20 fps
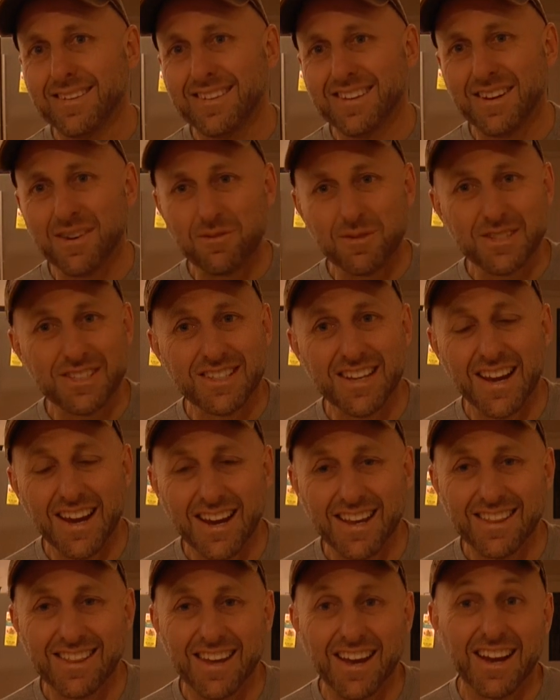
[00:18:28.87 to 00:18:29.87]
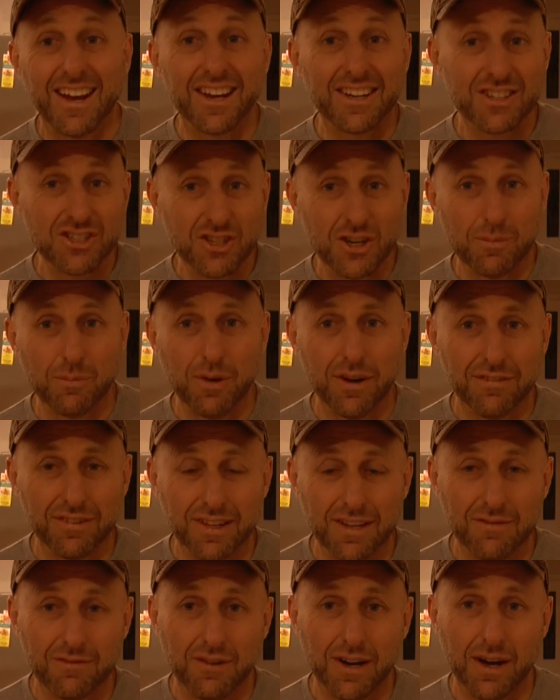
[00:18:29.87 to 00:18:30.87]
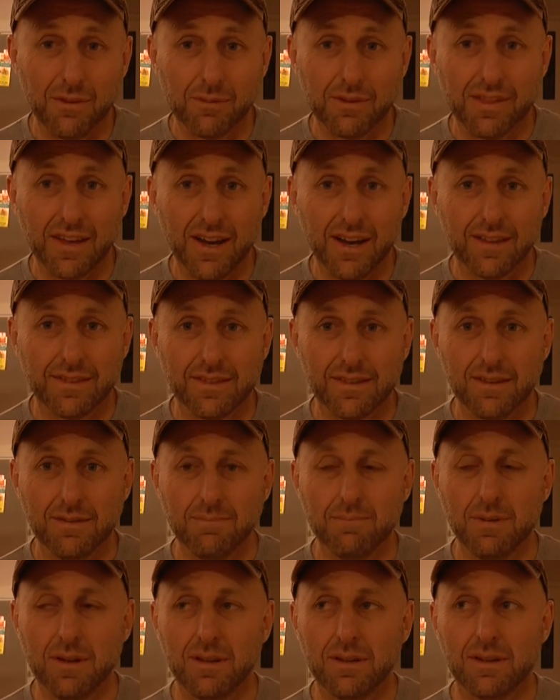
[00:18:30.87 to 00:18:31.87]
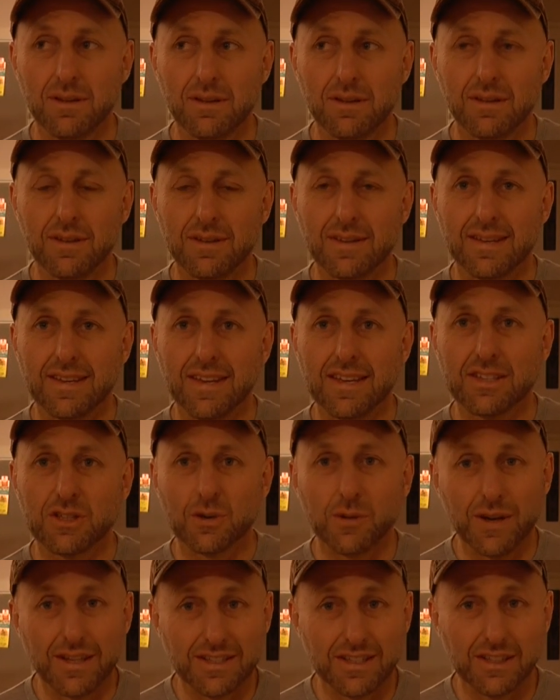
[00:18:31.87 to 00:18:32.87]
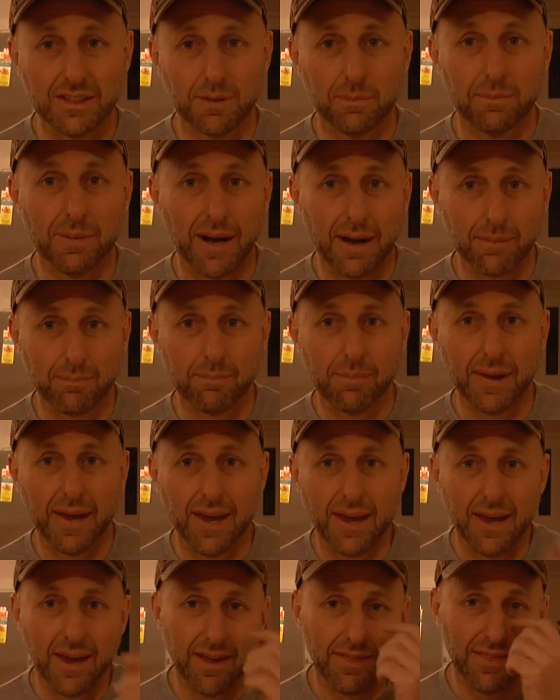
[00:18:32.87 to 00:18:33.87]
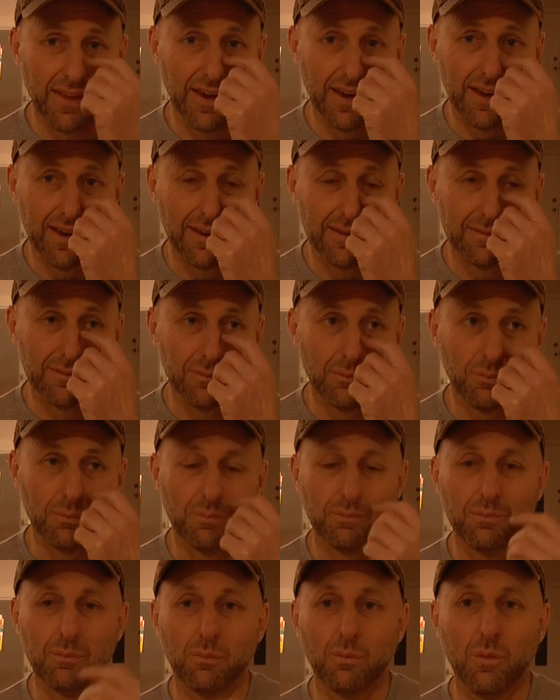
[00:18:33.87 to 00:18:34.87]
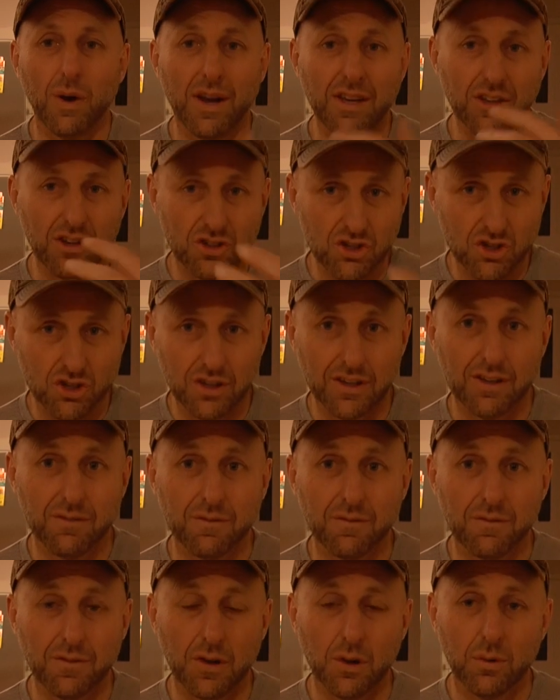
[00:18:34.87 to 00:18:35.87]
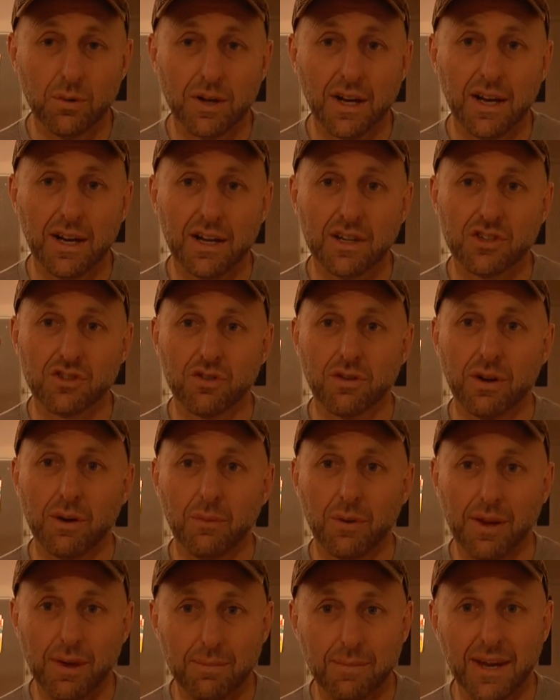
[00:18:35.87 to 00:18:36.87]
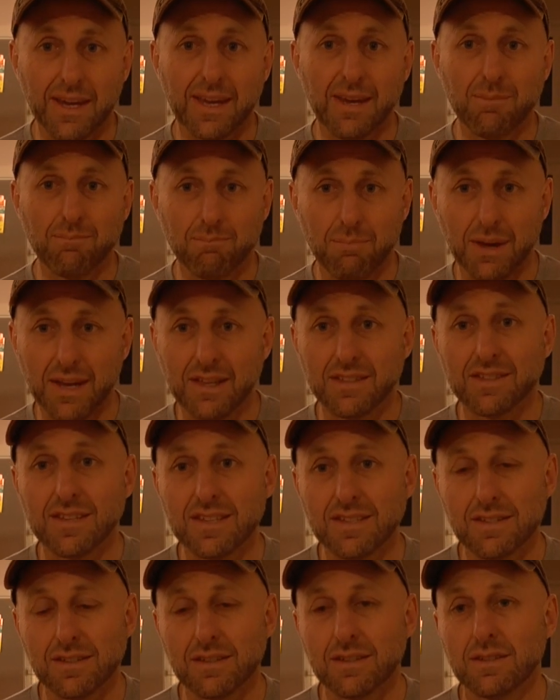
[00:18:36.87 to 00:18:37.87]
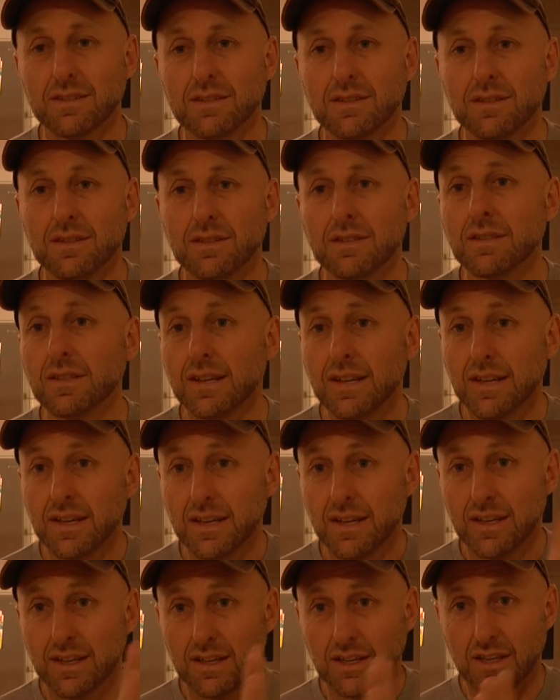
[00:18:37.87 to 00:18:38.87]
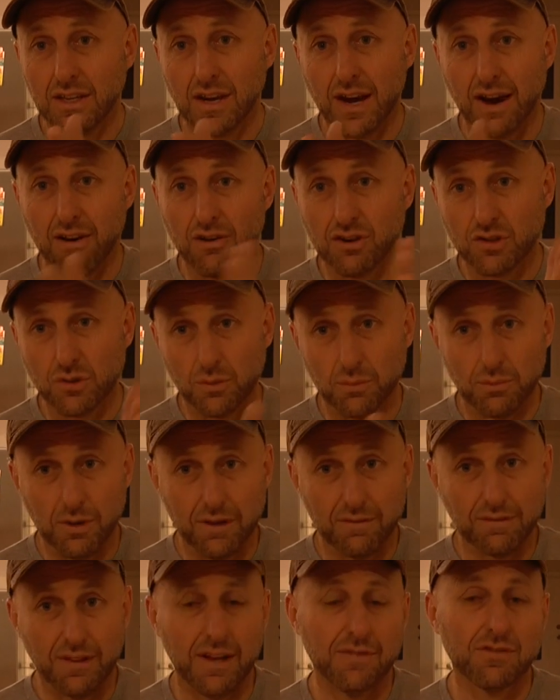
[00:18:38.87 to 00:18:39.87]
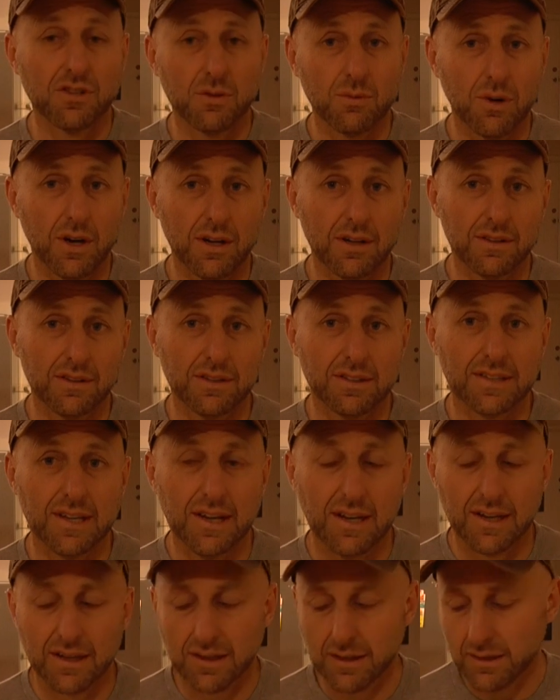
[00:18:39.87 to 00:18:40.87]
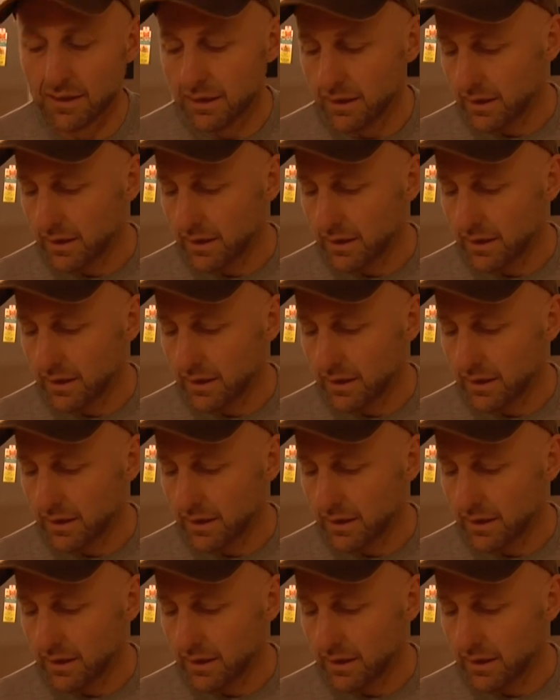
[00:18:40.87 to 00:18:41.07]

and with saying that I can shoot perfectly fine without them, it's always a little bugbear that when you're shooting field archery, when you're making big distances, your arrows will move left to right on the target.